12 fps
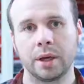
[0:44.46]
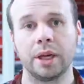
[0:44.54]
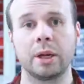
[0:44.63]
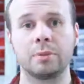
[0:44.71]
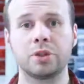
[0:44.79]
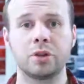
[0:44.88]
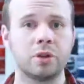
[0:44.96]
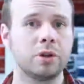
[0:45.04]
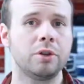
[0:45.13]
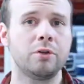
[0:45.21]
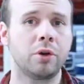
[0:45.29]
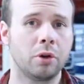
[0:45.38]
And I'm sure
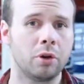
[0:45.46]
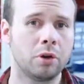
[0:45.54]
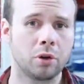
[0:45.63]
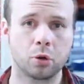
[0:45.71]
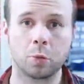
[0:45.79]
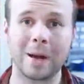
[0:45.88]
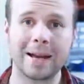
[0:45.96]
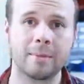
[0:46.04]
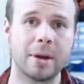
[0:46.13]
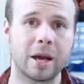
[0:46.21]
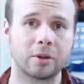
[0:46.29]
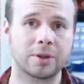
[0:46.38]
you've heard or read
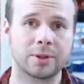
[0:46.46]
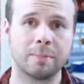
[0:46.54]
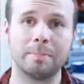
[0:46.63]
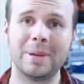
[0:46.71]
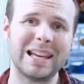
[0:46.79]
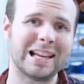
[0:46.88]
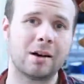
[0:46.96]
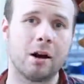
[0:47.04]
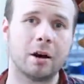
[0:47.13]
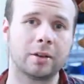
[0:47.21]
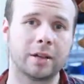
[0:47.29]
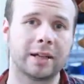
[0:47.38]
about some big
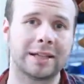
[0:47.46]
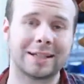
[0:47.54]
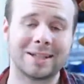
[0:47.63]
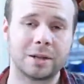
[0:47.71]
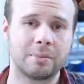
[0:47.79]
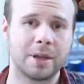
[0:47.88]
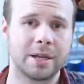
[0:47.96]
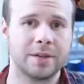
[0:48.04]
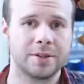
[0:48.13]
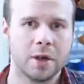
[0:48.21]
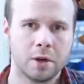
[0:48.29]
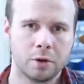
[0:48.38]
online
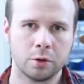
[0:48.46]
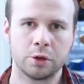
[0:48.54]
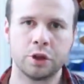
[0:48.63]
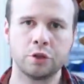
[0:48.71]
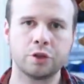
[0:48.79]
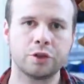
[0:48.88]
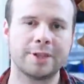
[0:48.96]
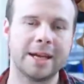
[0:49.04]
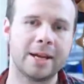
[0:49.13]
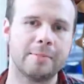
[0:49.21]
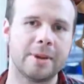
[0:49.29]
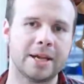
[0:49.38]
companies whose user
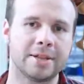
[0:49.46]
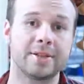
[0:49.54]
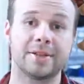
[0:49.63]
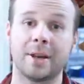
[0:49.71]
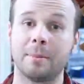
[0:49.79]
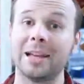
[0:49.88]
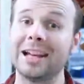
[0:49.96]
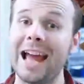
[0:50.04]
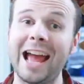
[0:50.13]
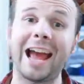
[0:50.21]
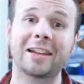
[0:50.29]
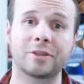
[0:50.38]
databases have been
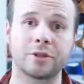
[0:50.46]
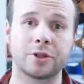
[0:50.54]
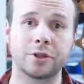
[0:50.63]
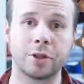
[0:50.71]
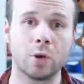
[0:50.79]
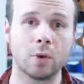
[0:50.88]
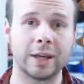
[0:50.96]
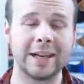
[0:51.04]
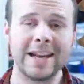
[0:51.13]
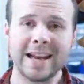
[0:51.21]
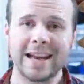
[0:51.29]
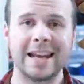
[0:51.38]
hacked or
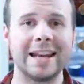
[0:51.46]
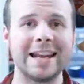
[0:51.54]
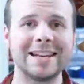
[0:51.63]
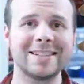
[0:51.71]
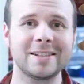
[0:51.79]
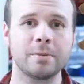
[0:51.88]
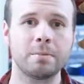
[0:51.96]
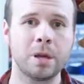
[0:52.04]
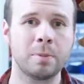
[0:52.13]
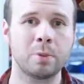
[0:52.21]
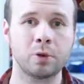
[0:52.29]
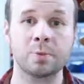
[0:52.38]
stolen and innocent
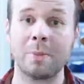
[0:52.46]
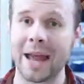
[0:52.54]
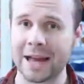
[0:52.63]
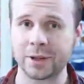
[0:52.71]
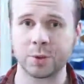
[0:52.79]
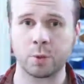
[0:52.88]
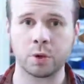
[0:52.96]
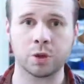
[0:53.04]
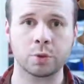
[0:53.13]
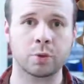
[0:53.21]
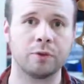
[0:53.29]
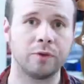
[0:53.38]
people's
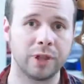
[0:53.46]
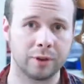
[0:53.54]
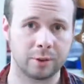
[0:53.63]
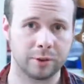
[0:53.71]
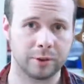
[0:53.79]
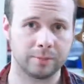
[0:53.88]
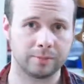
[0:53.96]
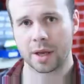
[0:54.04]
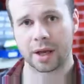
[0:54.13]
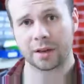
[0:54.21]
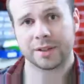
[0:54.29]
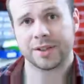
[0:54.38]
passwords revealed.
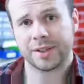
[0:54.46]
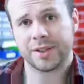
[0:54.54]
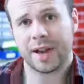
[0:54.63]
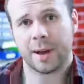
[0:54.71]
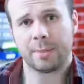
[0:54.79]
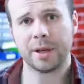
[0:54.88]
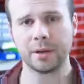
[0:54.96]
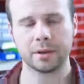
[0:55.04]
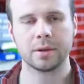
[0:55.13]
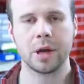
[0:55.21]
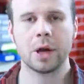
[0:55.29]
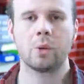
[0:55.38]
How does this happen?
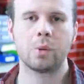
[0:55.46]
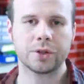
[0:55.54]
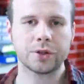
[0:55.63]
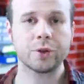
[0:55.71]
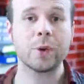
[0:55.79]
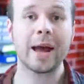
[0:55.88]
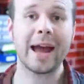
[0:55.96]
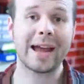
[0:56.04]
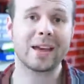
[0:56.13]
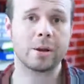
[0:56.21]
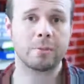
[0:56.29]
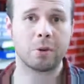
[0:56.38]
Well, it's through a
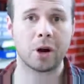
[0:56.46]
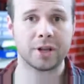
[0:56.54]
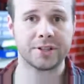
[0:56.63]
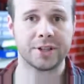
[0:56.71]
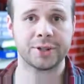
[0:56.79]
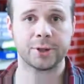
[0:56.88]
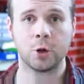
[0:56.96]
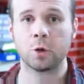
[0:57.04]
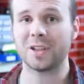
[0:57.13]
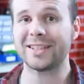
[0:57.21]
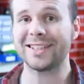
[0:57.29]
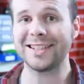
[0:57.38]
hacking process
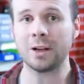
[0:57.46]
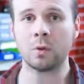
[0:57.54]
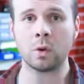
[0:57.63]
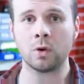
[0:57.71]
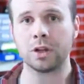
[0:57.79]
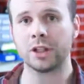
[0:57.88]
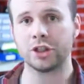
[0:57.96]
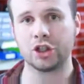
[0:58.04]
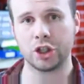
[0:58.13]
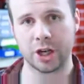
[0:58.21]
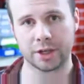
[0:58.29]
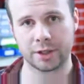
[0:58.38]
known as SQL
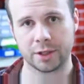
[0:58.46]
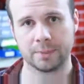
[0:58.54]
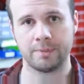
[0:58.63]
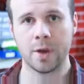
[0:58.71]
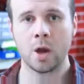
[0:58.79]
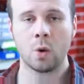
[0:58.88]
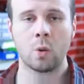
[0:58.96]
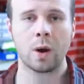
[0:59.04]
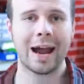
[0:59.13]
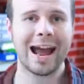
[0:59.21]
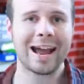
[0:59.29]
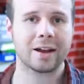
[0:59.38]
injection,
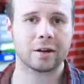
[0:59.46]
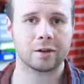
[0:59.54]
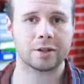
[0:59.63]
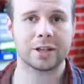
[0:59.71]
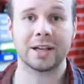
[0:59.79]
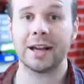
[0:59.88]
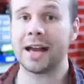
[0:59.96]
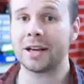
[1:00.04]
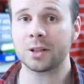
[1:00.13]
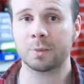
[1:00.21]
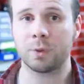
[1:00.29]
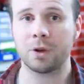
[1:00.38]
where hackers can
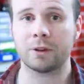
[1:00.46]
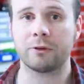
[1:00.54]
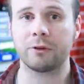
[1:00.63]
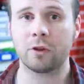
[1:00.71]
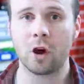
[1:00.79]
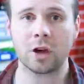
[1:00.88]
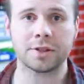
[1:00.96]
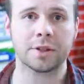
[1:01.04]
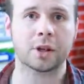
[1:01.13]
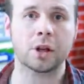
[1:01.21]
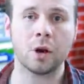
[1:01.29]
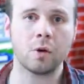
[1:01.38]
exploit
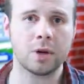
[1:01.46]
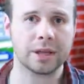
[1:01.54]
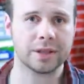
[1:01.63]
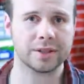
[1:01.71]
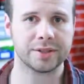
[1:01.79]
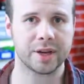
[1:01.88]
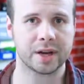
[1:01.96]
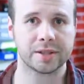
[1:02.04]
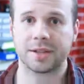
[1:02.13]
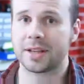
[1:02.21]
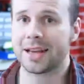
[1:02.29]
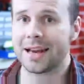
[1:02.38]
flaws in coding
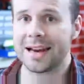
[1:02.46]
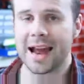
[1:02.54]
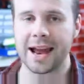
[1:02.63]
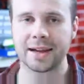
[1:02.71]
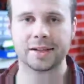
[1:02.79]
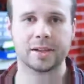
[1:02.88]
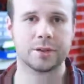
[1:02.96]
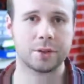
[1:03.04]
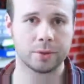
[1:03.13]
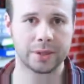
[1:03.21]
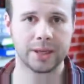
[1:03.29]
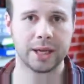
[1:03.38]
designs to gain access
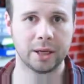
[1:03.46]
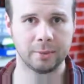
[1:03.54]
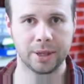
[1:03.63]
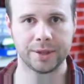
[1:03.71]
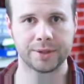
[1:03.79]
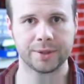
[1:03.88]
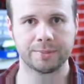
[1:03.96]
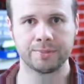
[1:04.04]
to a database.